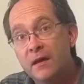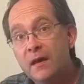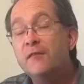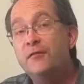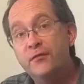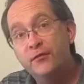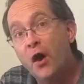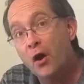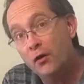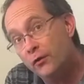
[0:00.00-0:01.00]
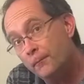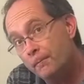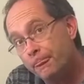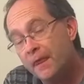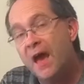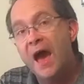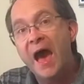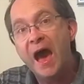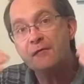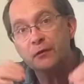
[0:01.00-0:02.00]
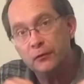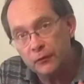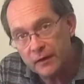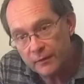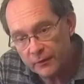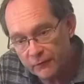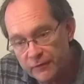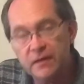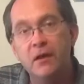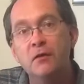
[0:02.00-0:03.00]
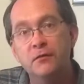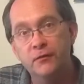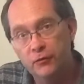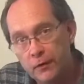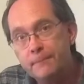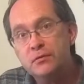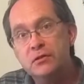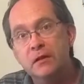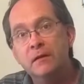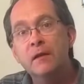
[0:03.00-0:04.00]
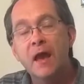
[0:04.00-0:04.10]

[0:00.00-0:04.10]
If so, have a look in the video description